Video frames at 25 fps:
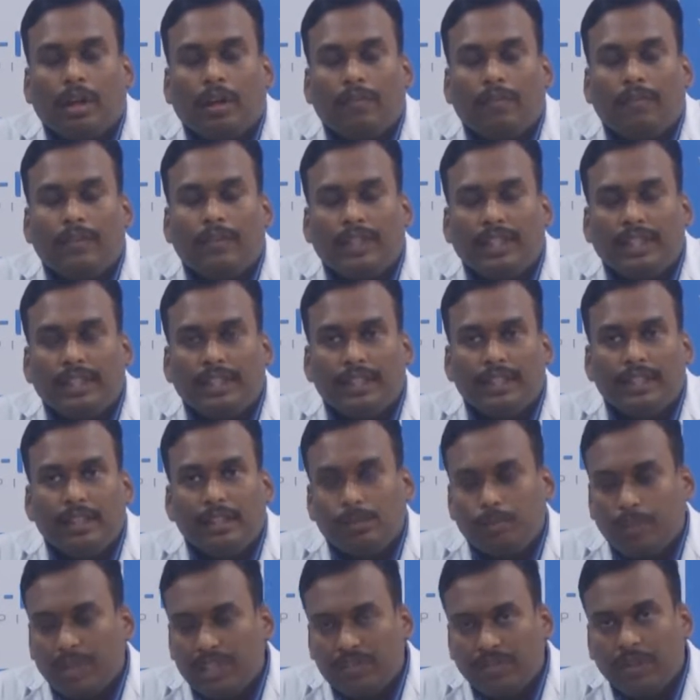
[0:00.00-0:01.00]
This is the
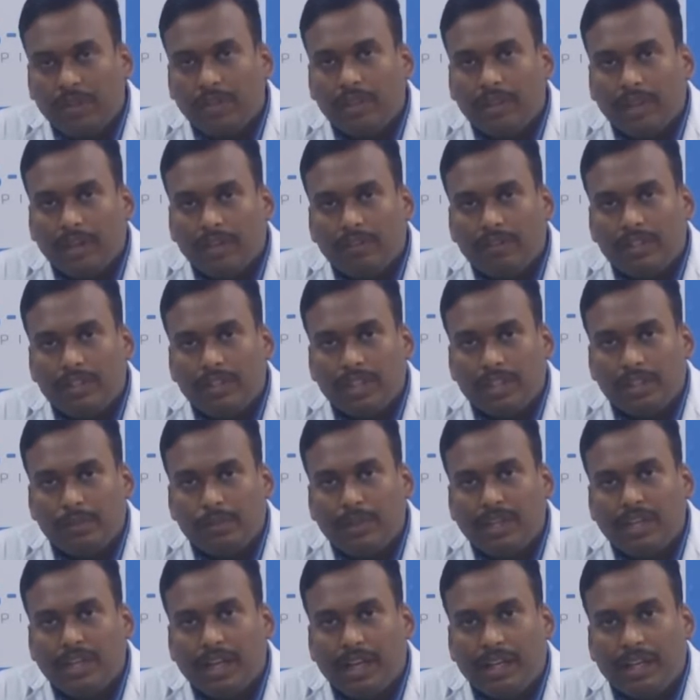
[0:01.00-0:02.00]
specific drug which has
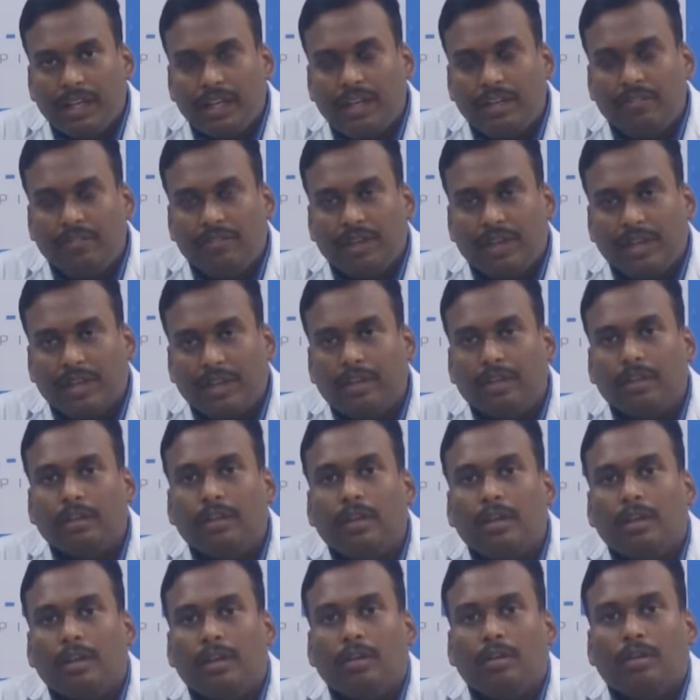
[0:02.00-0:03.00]
been identified.
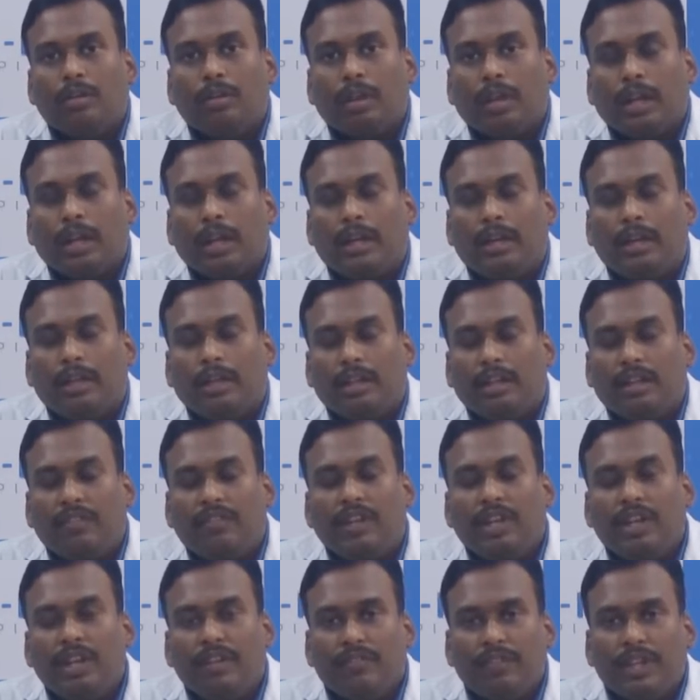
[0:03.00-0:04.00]
And
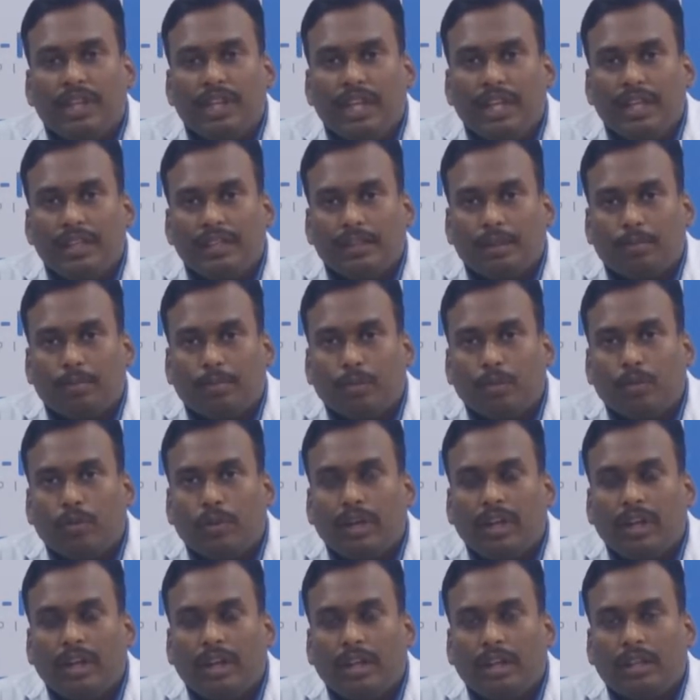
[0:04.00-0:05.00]
even FDA has
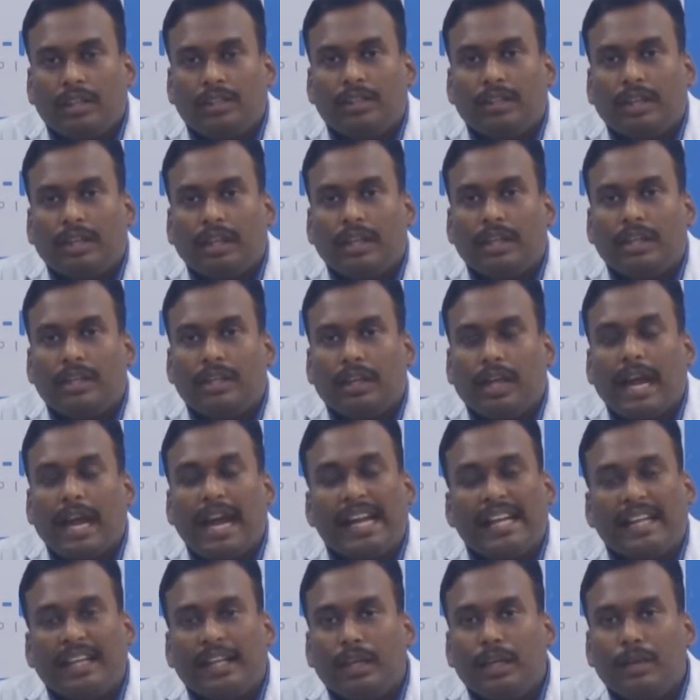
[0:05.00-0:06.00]
approved certain
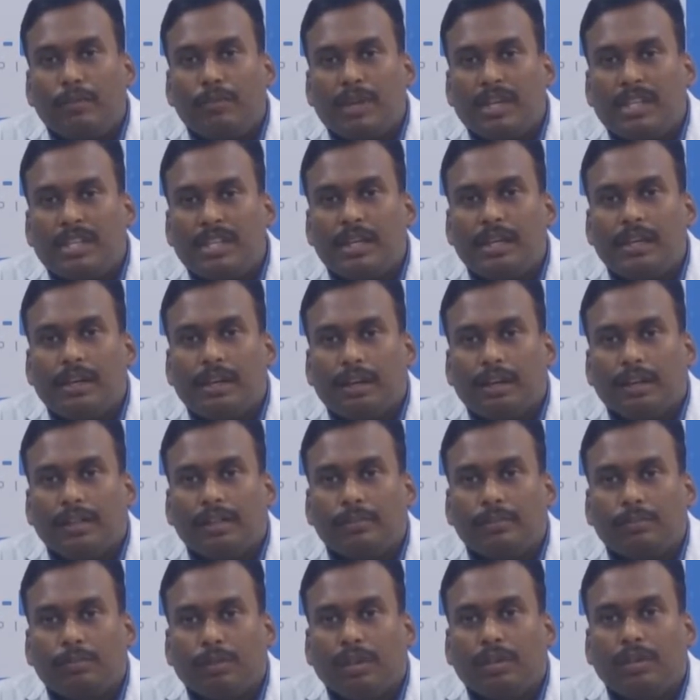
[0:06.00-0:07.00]
antidepressant
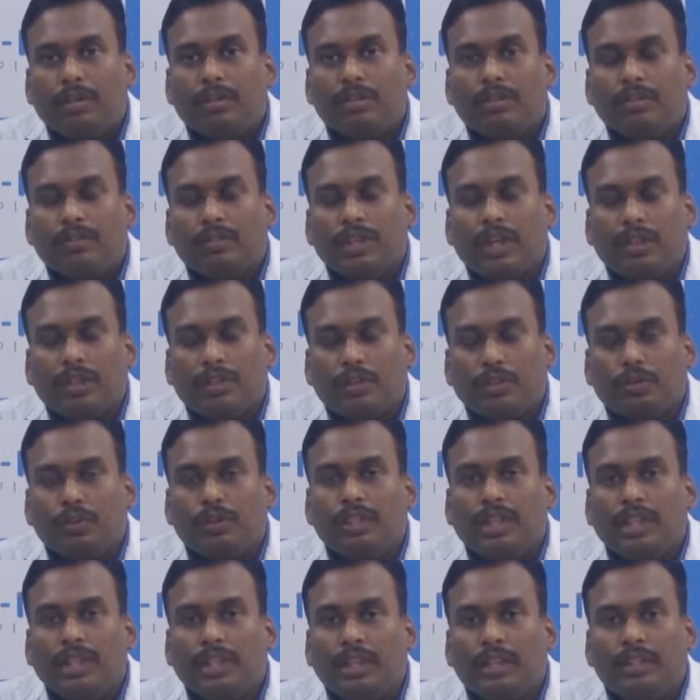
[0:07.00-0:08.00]
drugs because of the
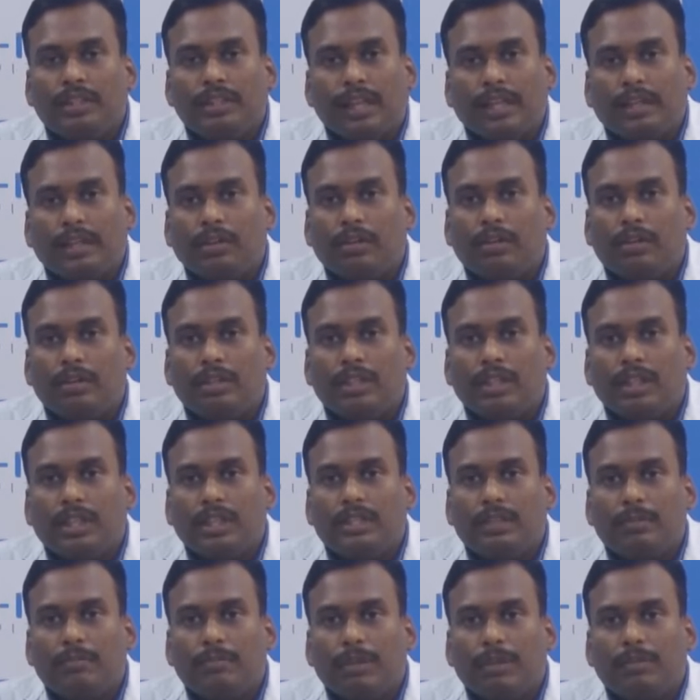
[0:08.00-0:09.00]
associated psychological
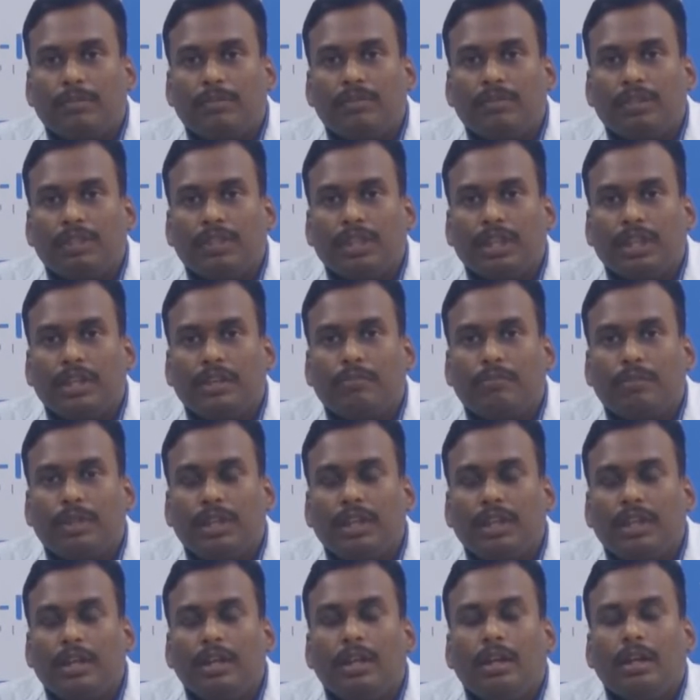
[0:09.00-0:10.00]
symptoms which can
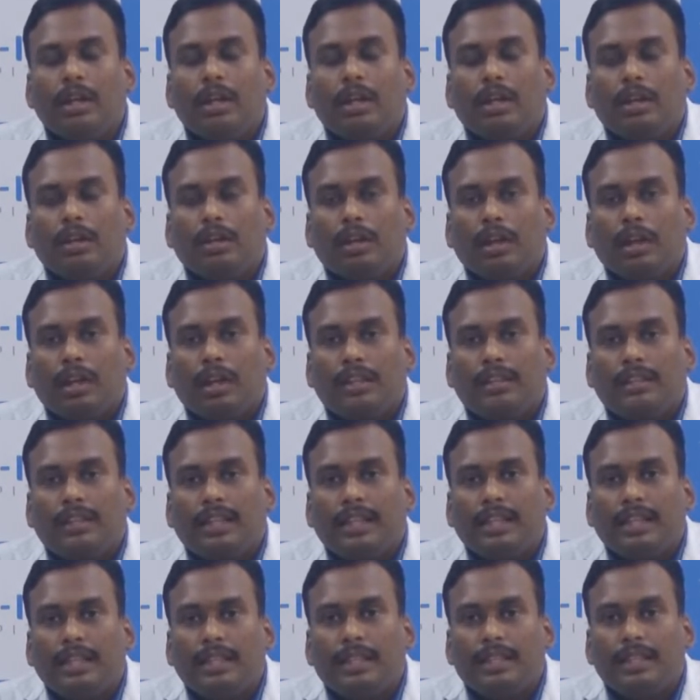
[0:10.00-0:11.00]
be
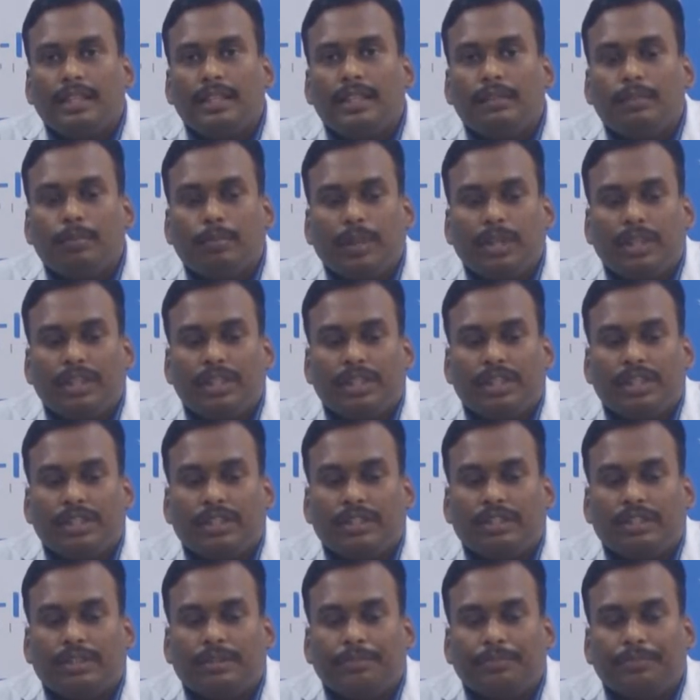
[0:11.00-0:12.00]
seen in these
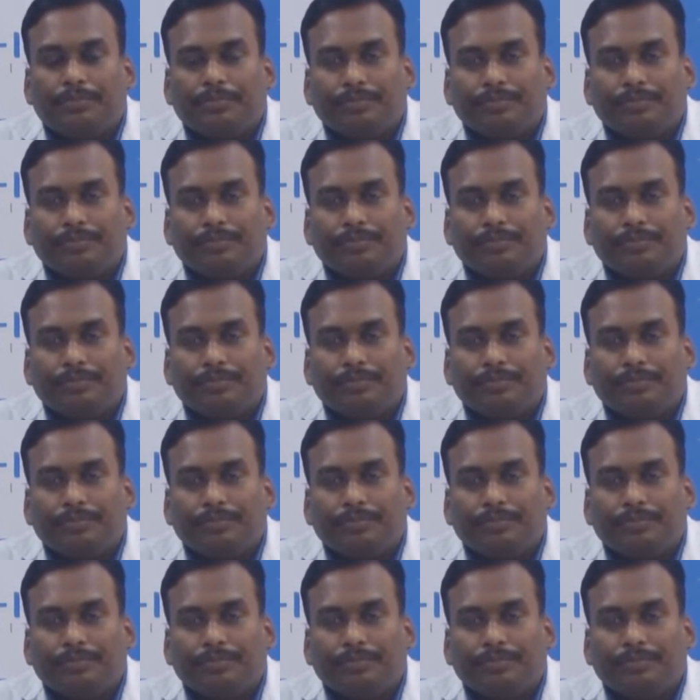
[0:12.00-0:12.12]
patients.